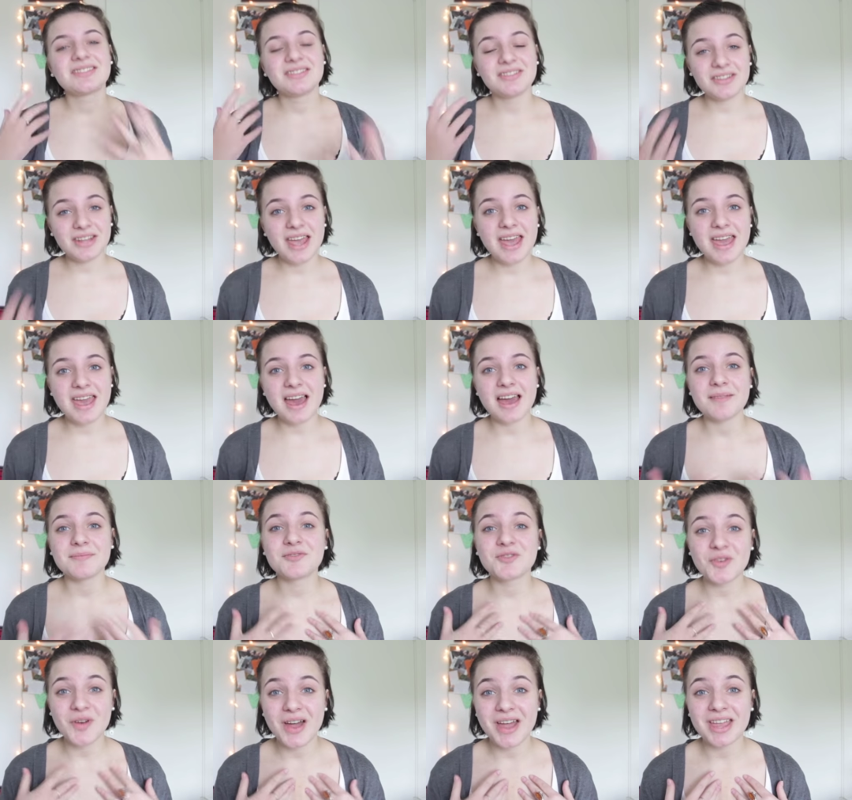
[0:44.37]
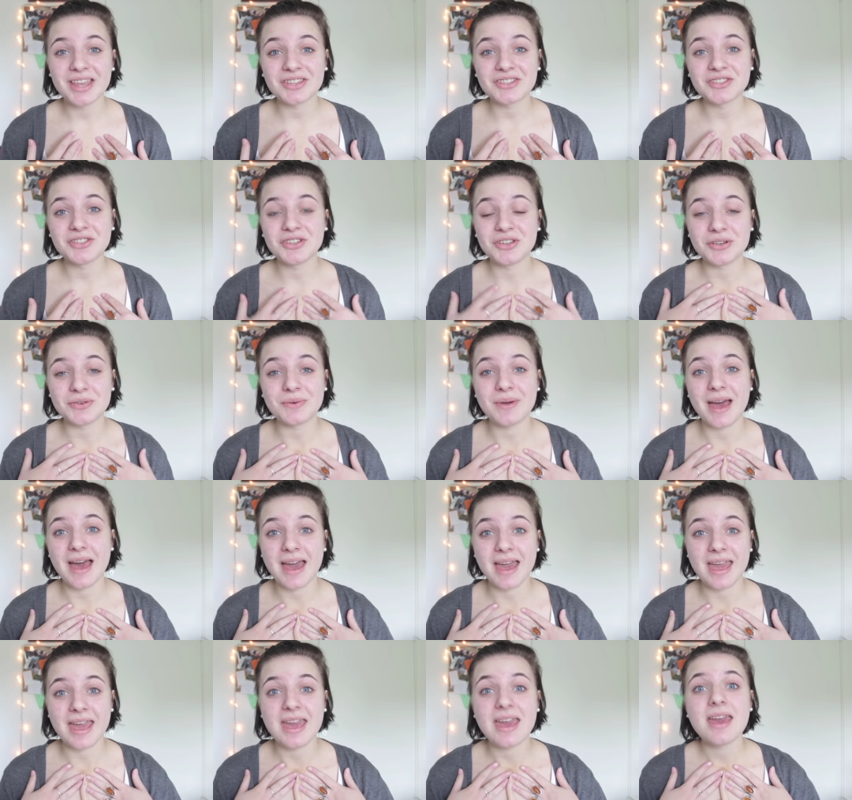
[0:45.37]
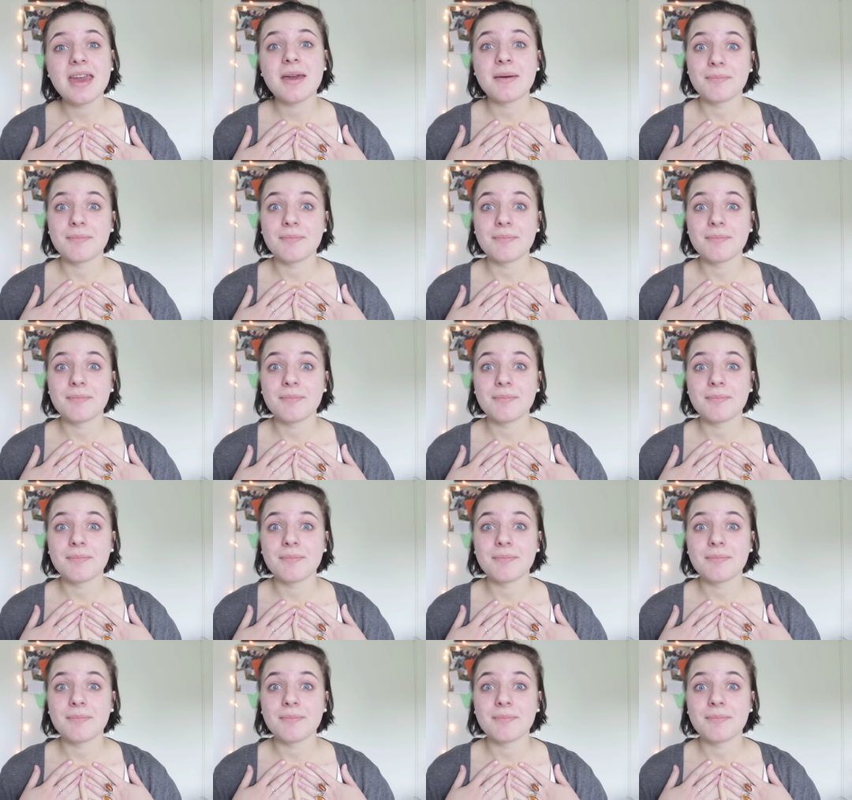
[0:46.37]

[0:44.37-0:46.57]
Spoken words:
Today I'm trying to do a